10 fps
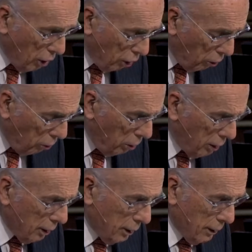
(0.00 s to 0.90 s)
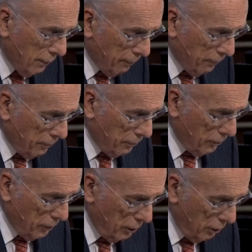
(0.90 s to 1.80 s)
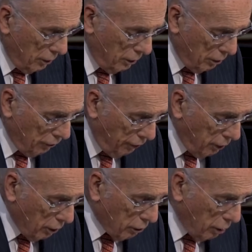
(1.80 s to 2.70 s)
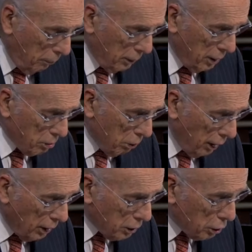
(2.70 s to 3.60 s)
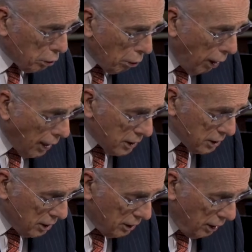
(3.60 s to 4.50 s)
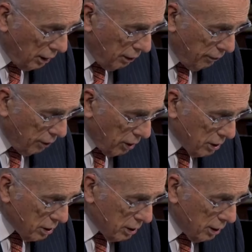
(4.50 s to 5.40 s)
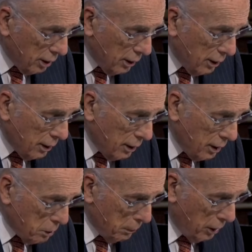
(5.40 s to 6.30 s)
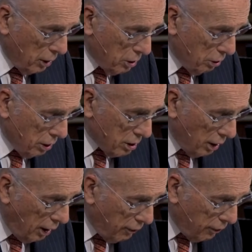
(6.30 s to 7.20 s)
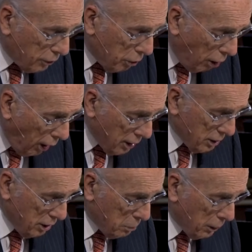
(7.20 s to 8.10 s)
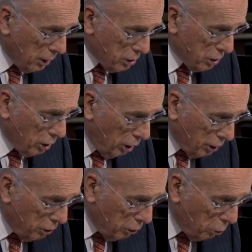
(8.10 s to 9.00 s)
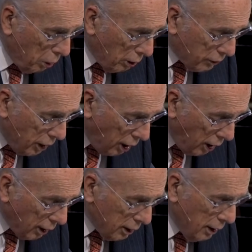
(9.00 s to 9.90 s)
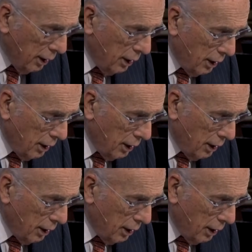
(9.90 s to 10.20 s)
No. Your fear and trembling is related to Christ at the end of the verse. It's because you're a slave of Christ. It's because you're called to do the will of God.